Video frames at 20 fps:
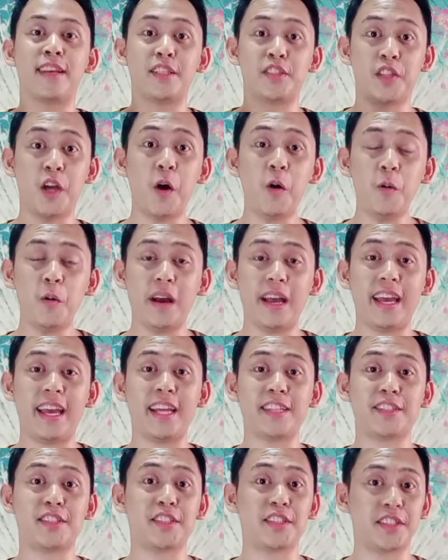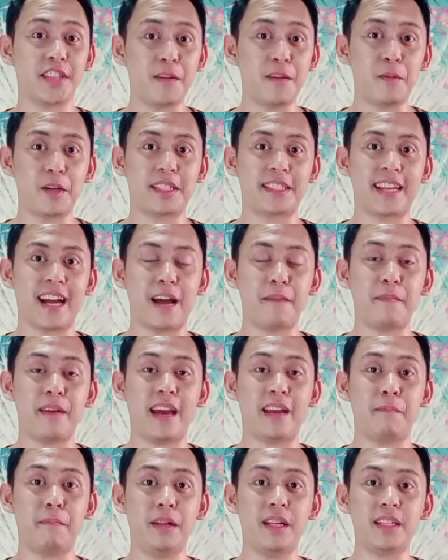So, it's summertime
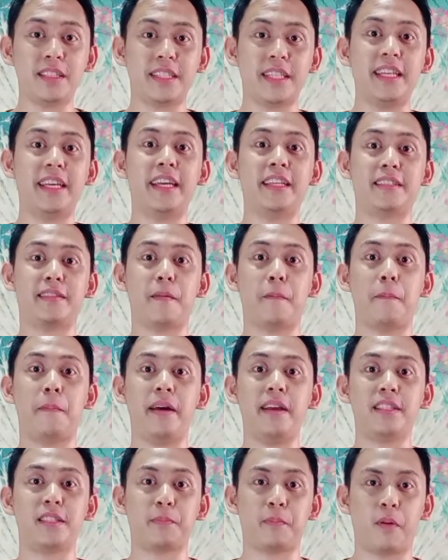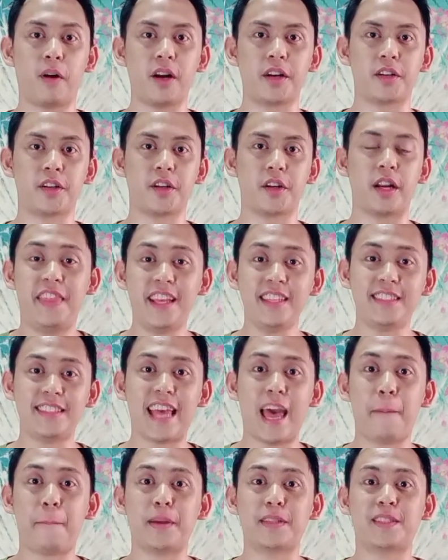and milk tea is the best partner.
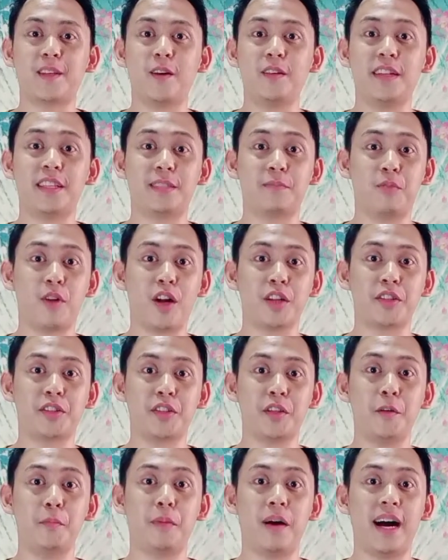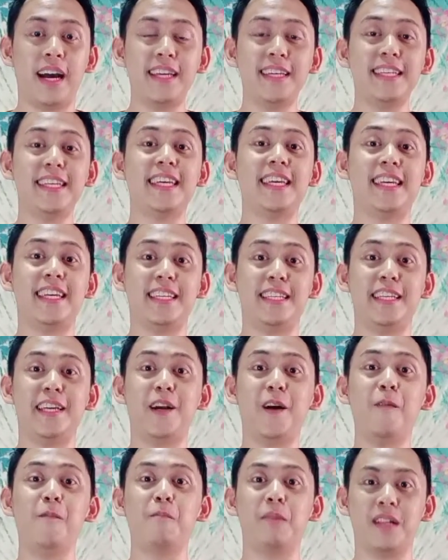This episode is brought to you by
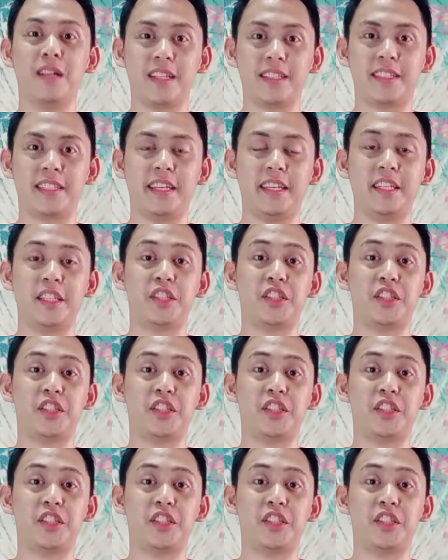Ynigo Milk Tea.